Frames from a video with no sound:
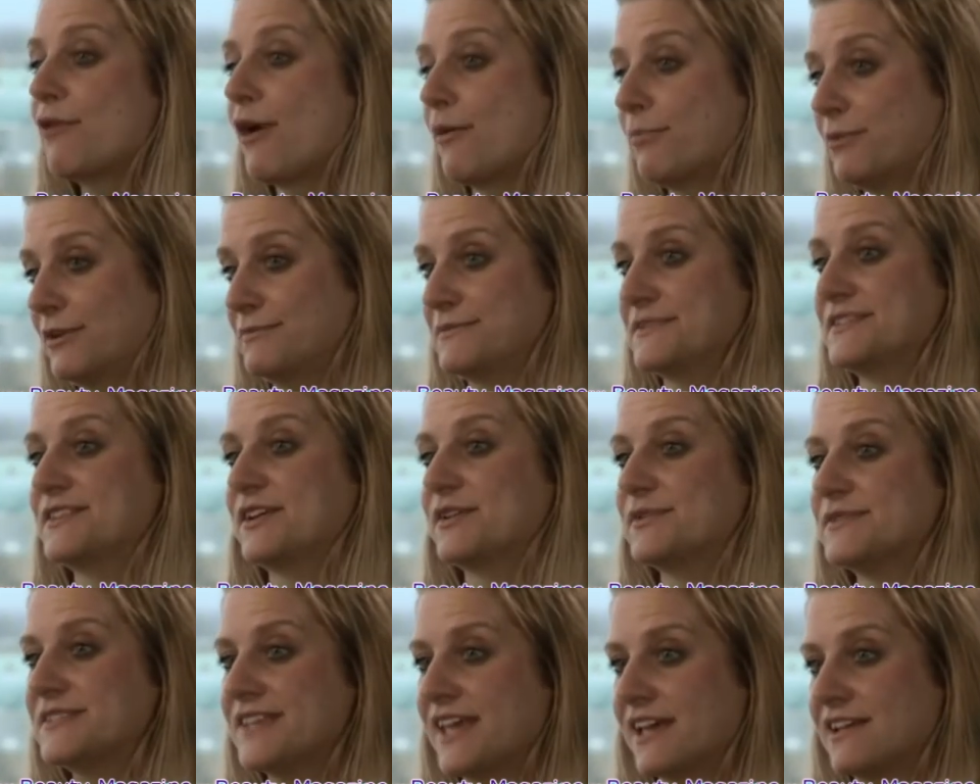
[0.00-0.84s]
problem
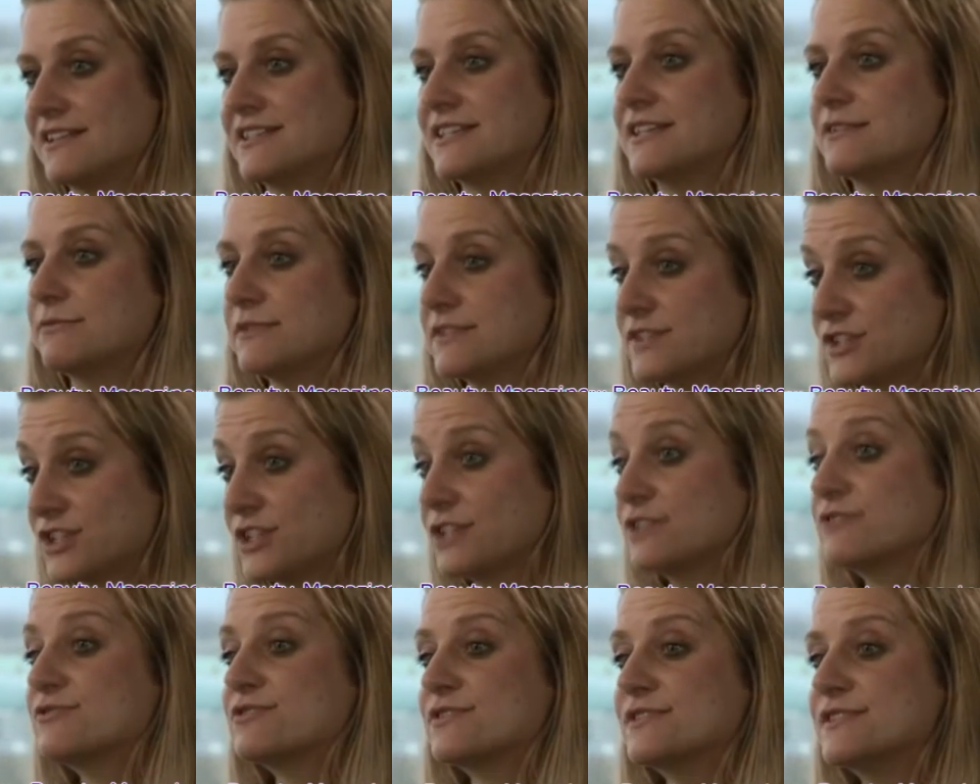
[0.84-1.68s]
associated with
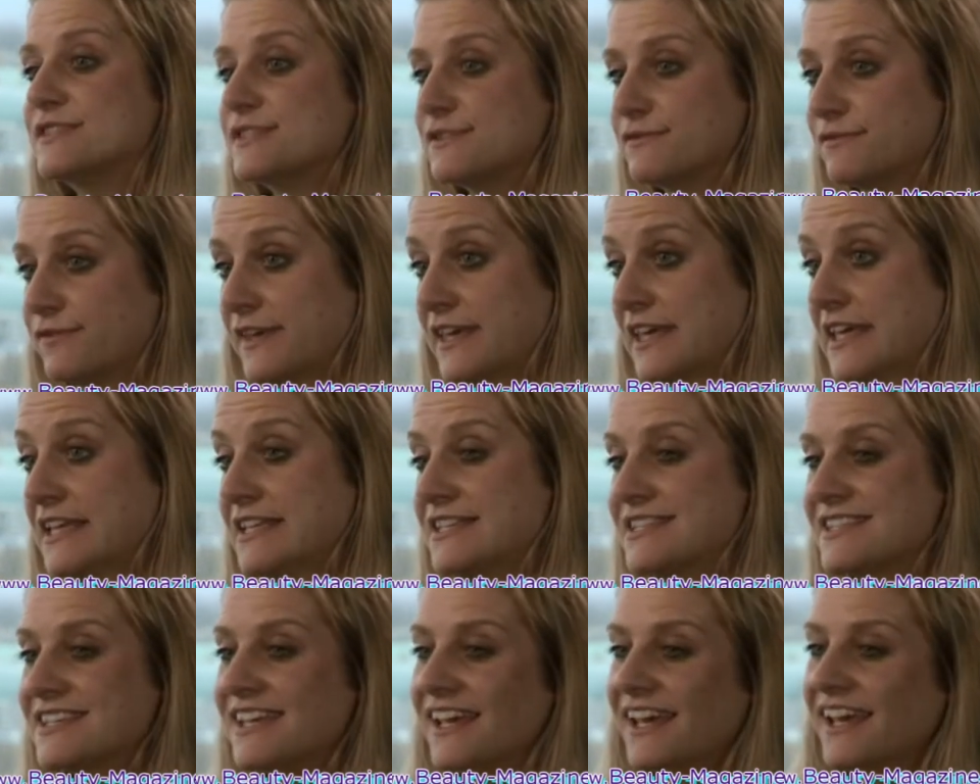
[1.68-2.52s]
children's
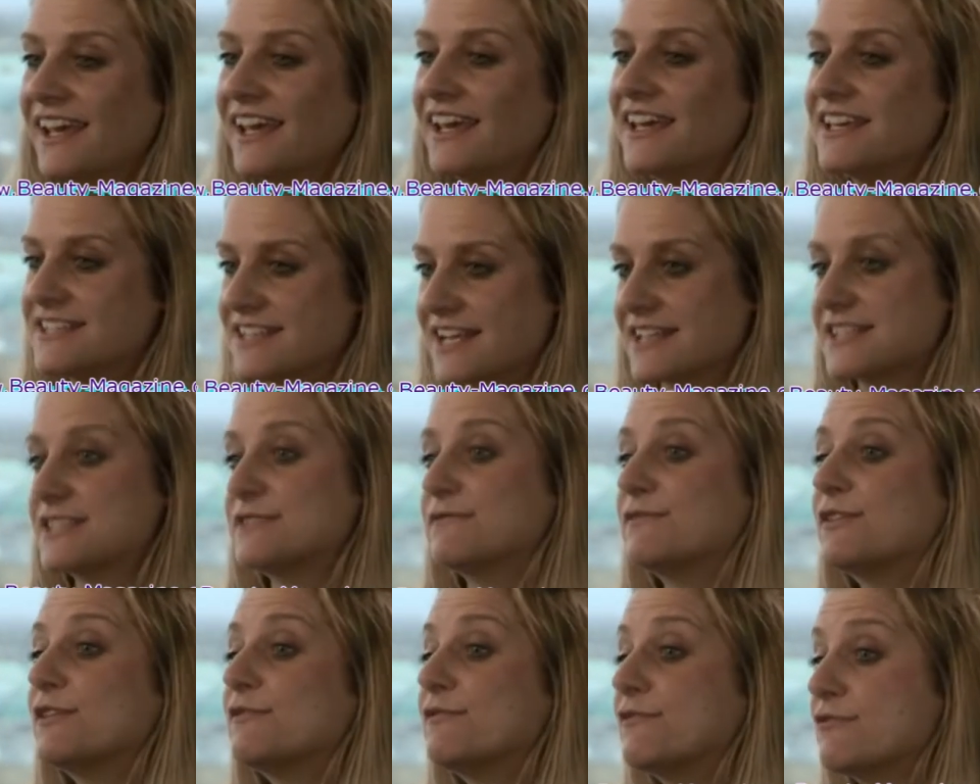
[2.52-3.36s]
feet is that
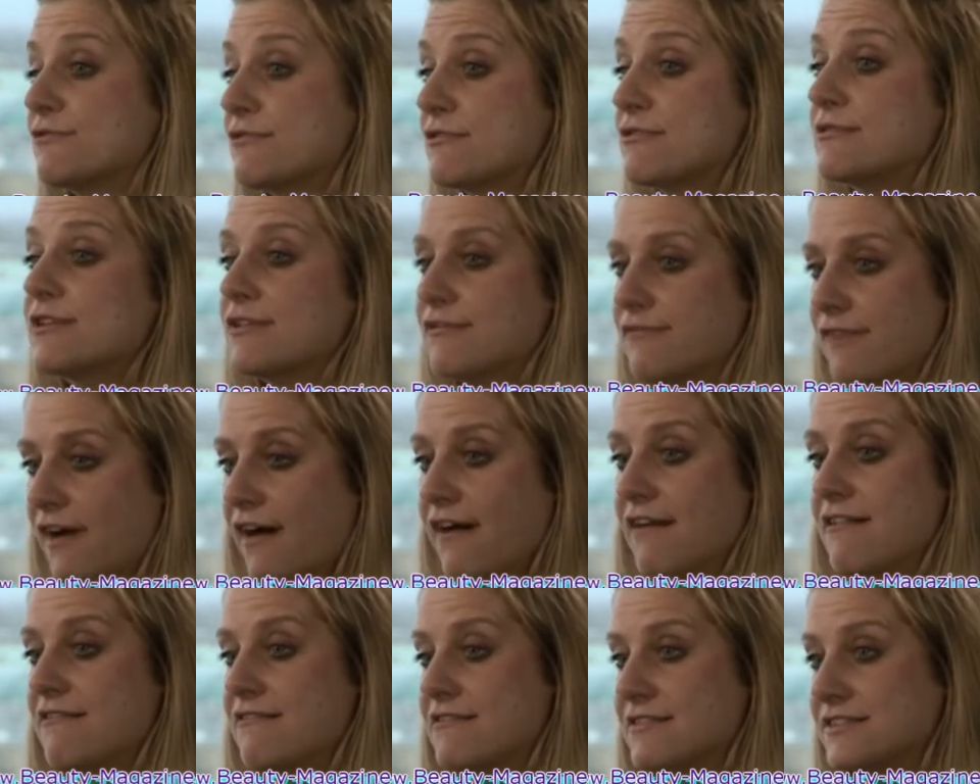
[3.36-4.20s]
of the verruca
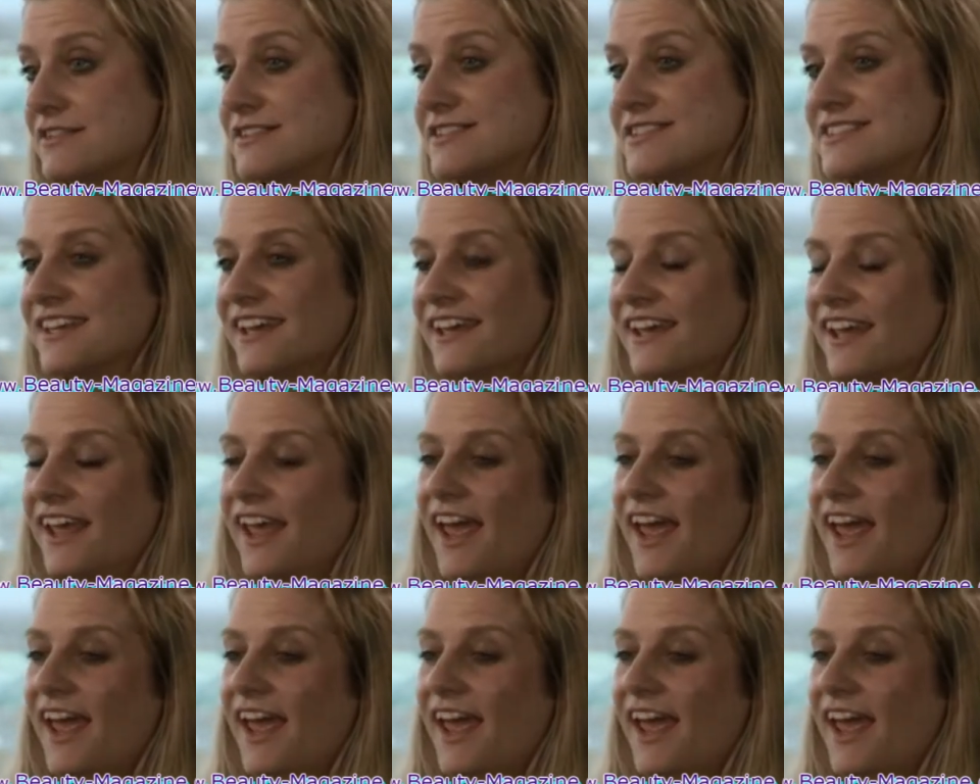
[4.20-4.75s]
virus.